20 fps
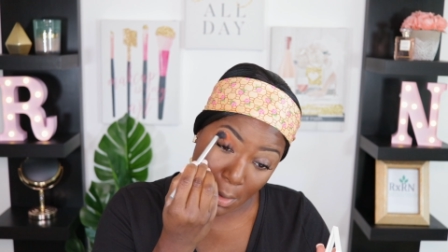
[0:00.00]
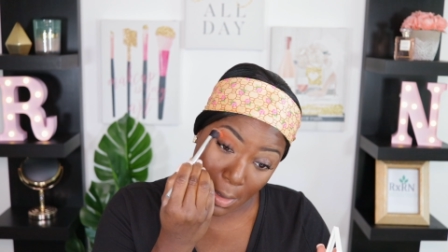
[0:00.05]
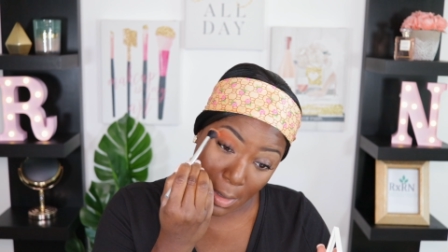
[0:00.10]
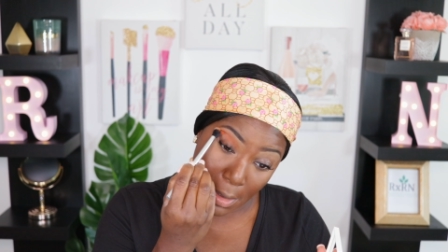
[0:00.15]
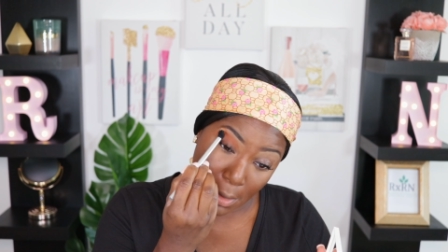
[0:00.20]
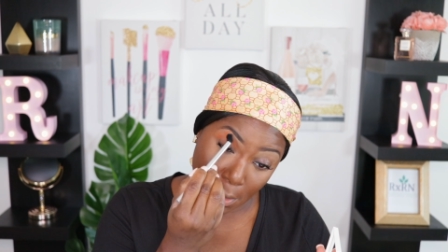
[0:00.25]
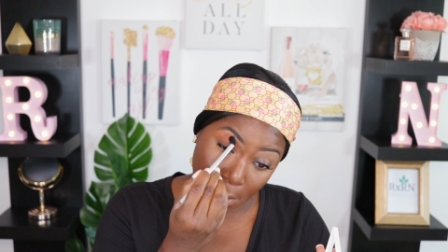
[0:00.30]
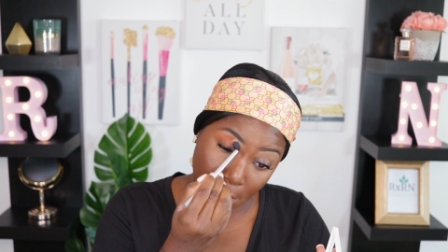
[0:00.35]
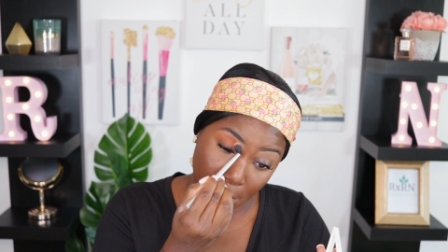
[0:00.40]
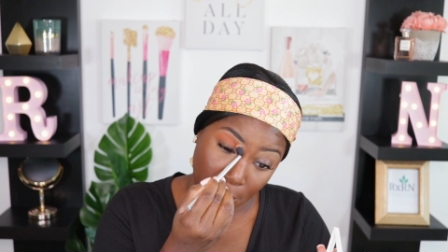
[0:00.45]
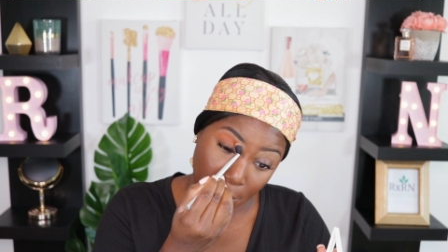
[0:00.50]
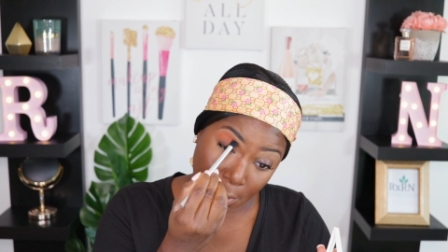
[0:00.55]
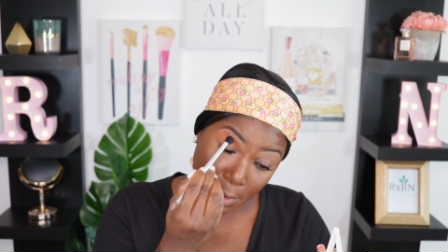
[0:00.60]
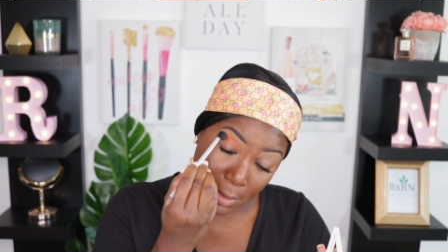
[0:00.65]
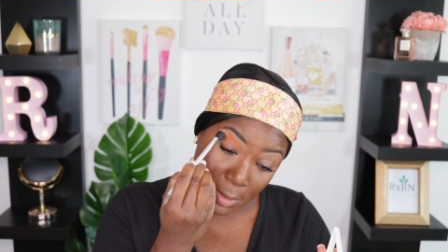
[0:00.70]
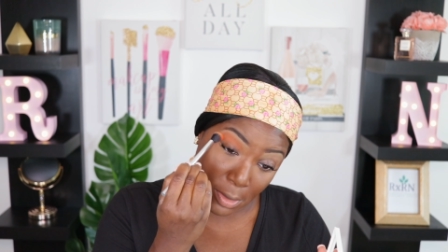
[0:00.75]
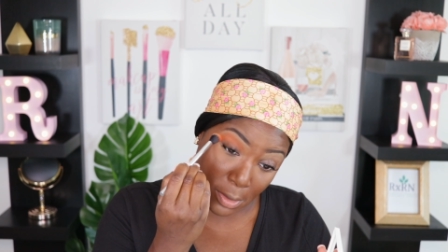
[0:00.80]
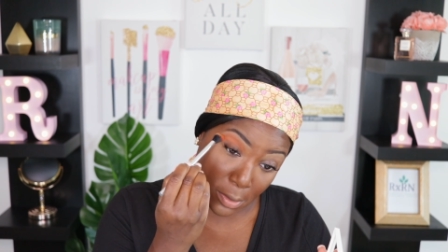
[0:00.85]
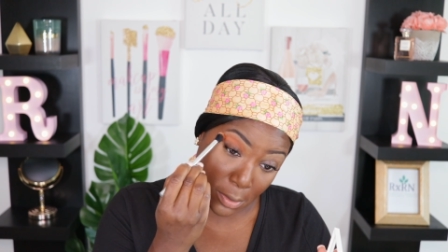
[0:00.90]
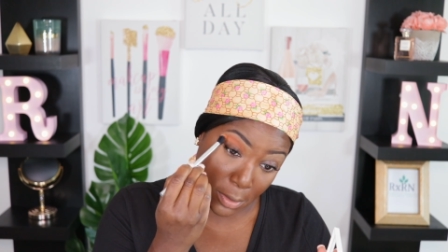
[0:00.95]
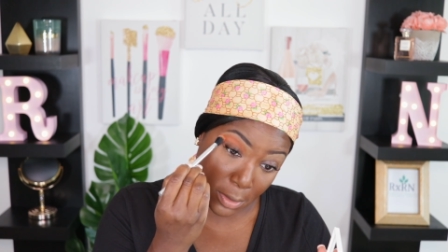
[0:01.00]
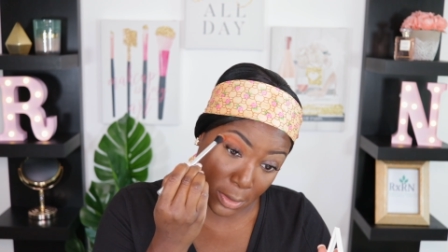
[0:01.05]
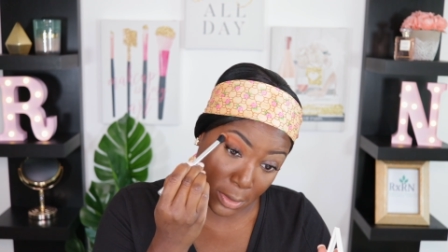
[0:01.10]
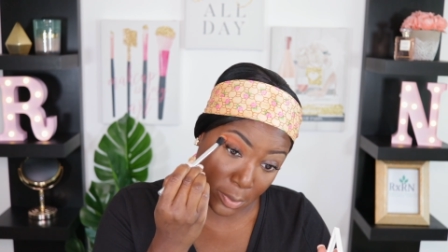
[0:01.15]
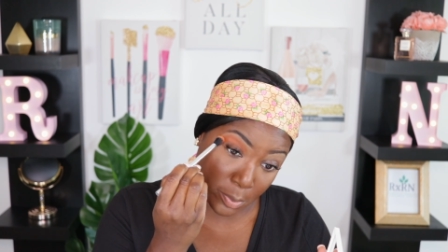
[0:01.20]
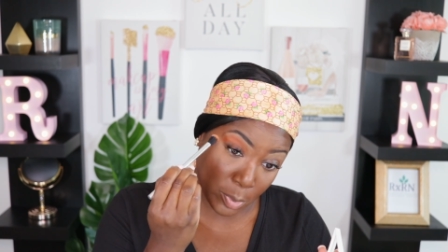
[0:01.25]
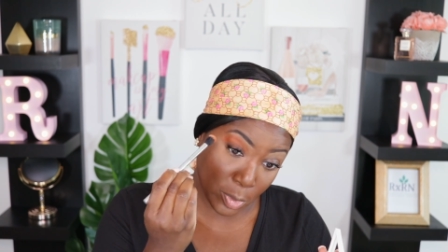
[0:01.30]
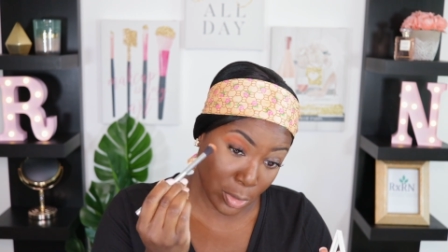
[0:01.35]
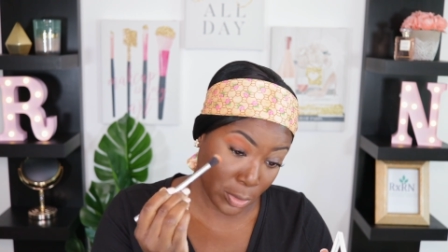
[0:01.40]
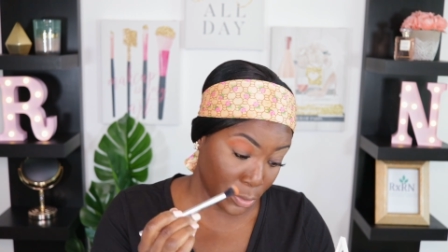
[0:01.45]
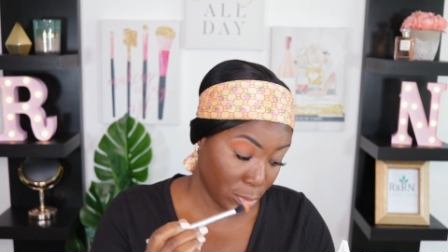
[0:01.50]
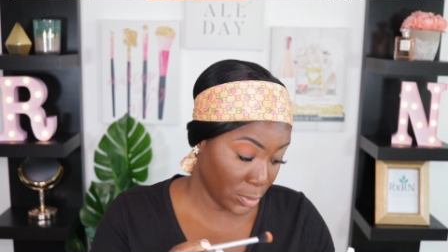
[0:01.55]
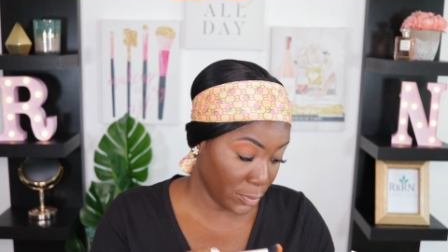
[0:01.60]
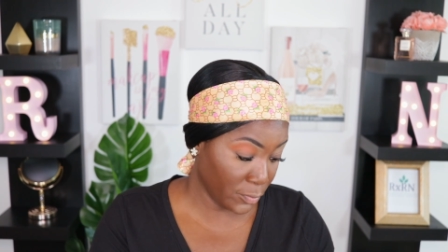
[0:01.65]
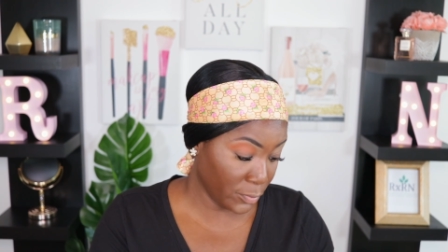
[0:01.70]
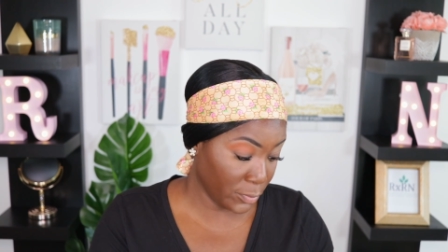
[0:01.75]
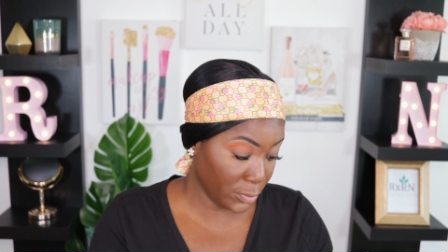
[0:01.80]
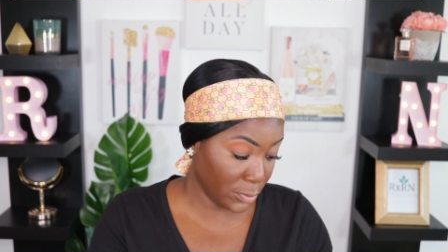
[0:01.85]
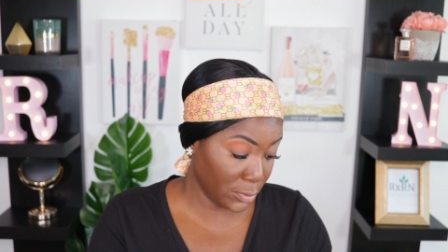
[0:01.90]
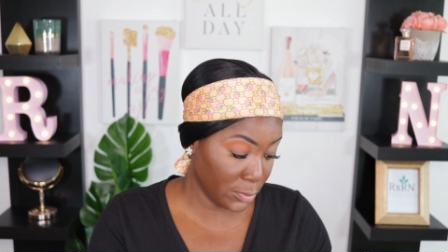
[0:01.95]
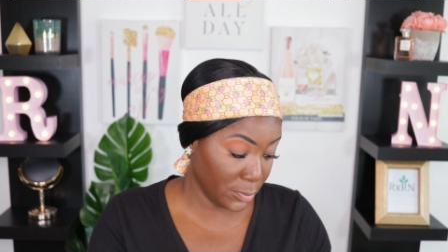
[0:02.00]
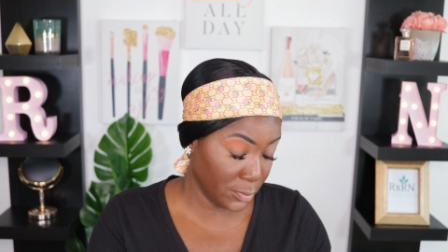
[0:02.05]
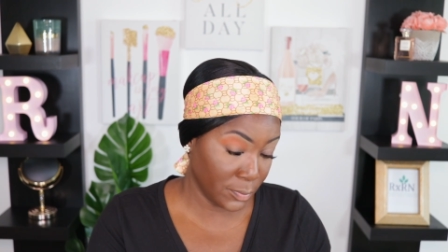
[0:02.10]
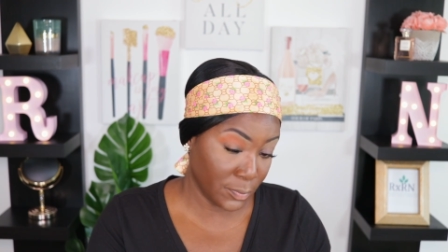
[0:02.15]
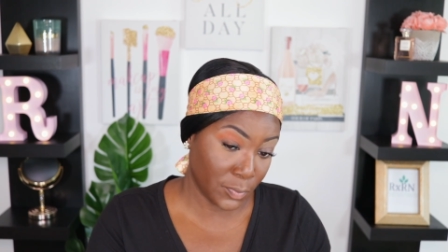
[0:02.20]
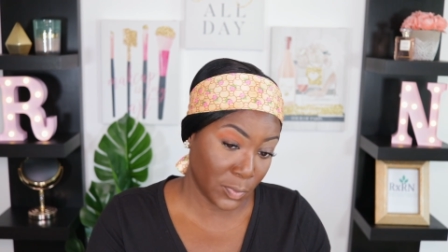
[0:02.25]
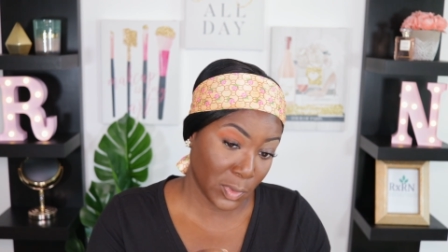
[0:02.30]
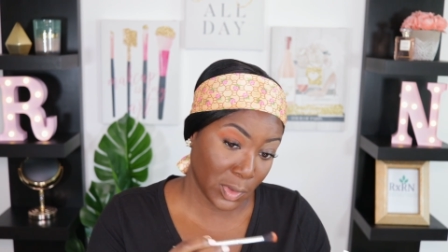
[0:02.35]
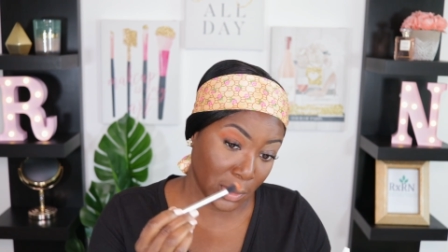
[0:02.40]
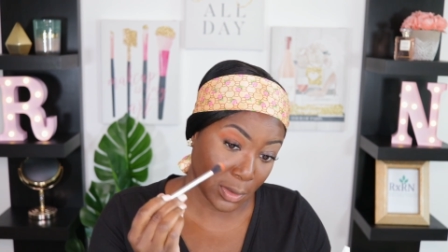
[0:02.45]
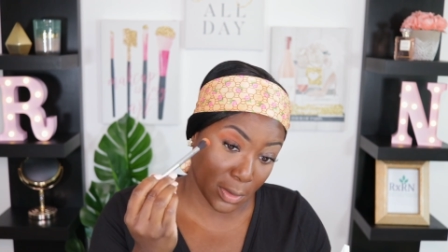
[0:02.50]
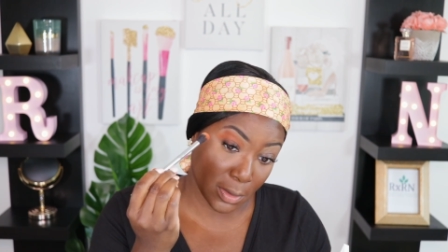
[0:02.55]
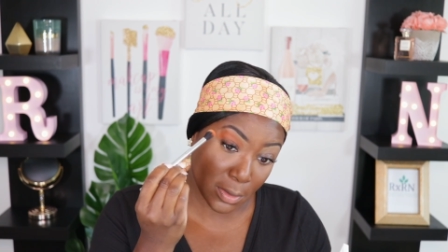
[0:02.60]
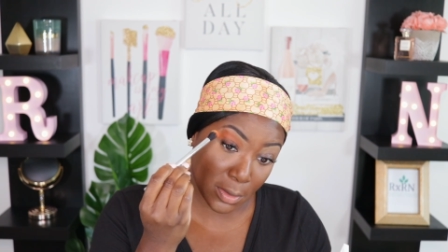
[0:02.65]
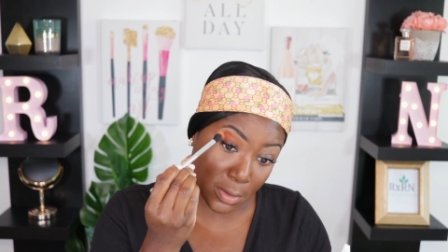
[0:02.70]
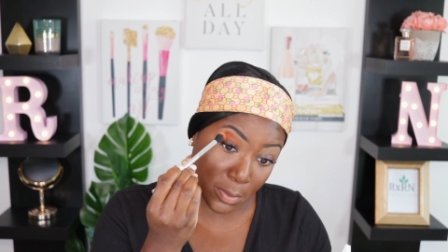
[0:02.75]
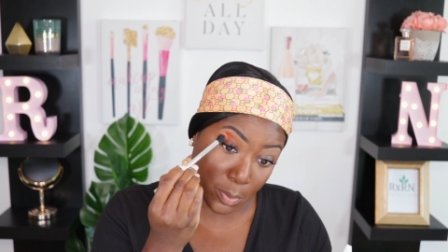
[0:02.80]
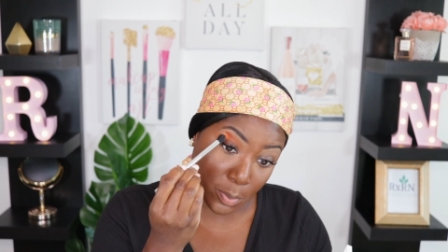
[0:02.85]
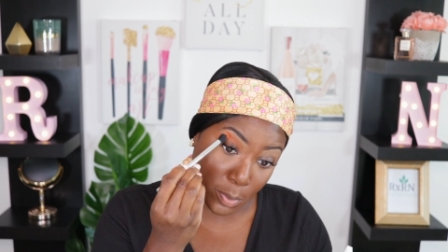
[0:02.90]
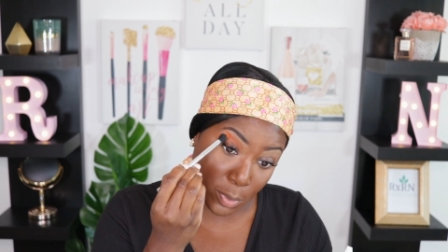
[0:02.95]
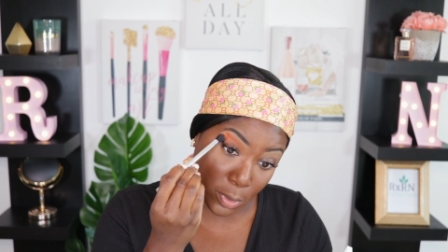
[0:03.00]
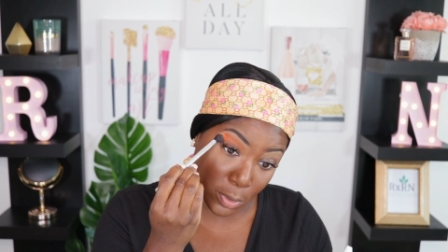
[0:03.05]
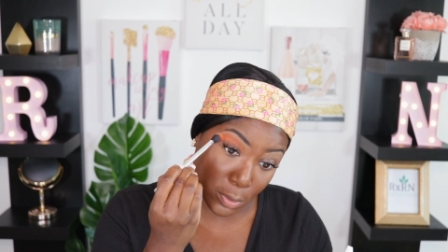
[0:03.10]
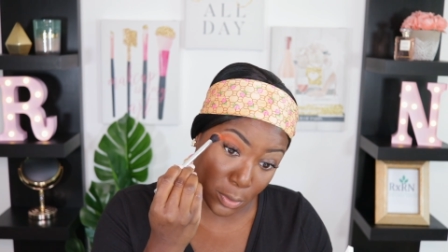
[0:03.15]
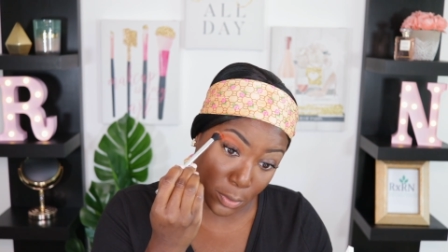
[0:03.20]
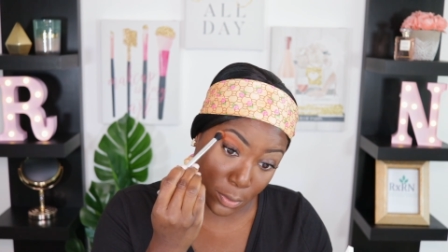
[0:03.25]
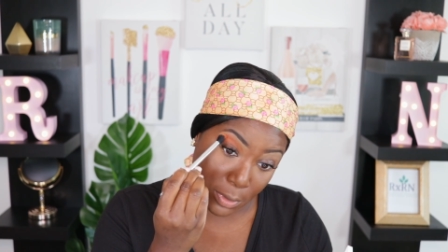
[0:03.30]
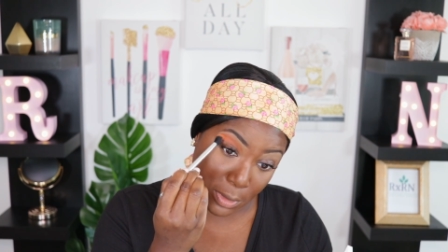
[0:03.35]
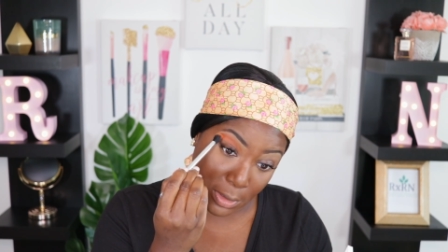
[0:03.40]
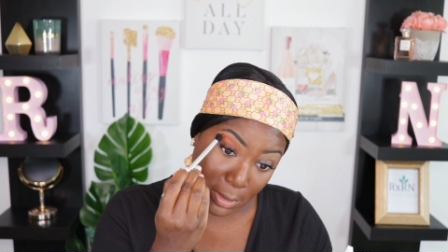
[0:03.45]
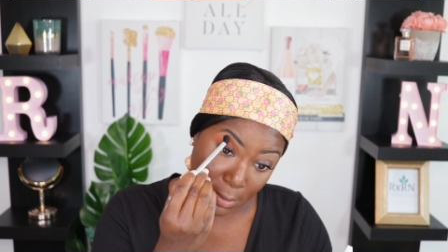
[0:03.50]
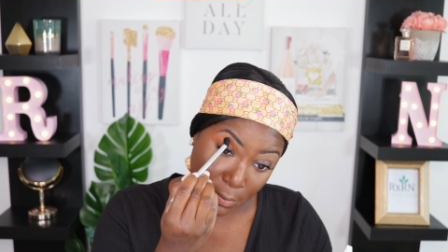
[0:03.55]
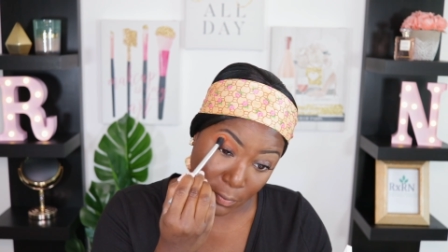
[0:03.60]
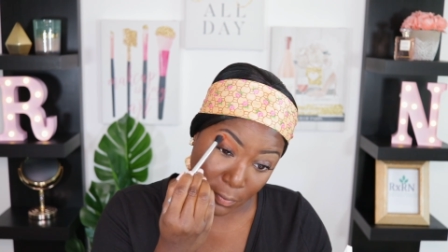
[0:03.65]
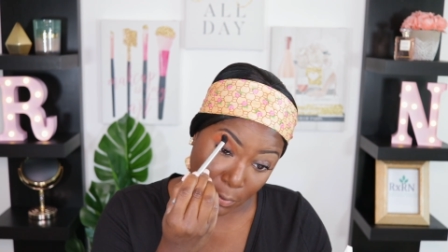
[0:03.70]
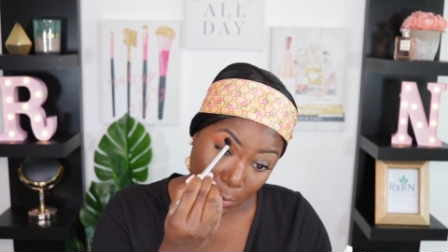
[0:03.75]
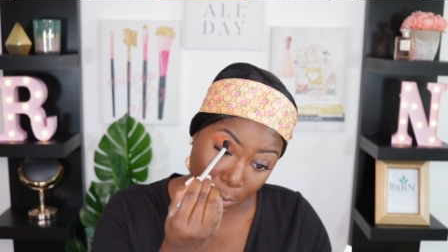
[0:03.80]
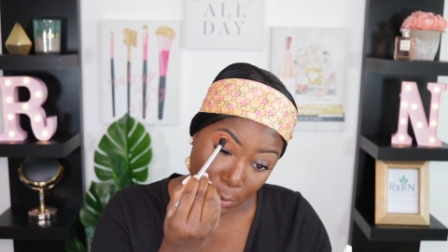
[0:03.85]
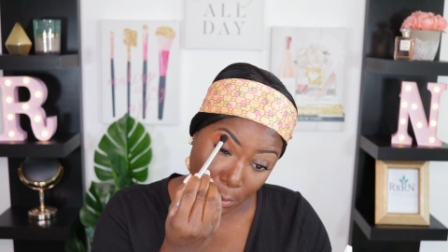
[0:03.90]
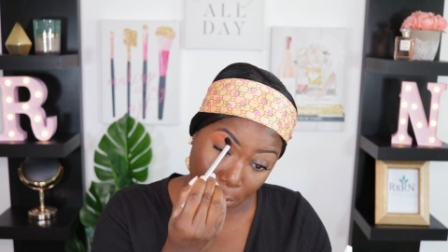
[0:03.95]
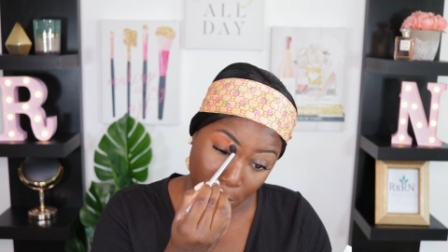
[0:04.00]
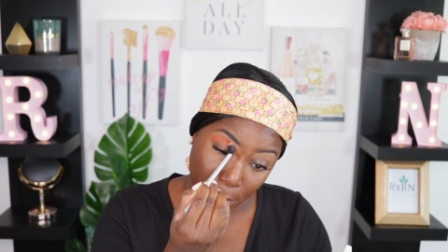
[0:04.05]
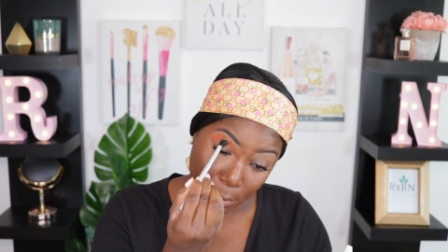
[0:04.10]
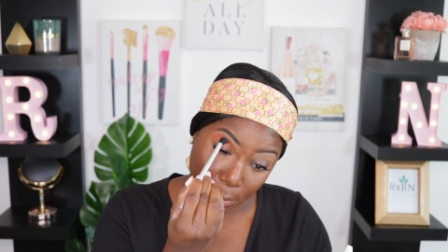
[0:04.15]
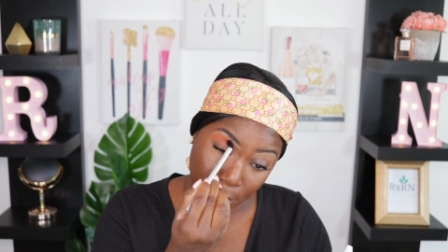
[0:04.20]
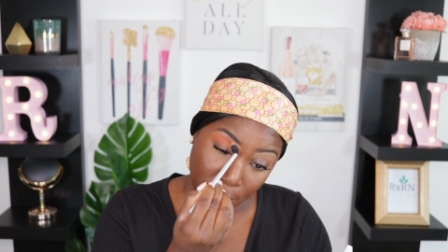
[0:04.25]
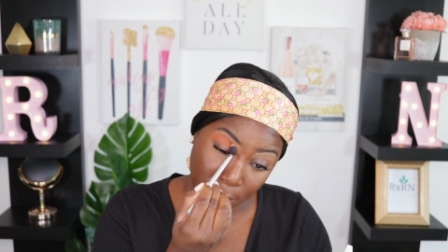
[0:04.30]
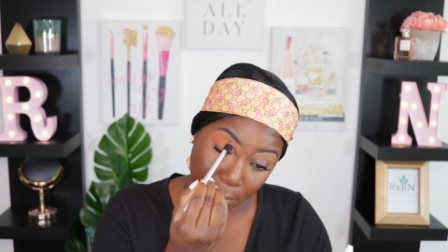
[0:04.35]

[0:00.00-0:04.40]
I love this color, it's beautiful. It's beautiful.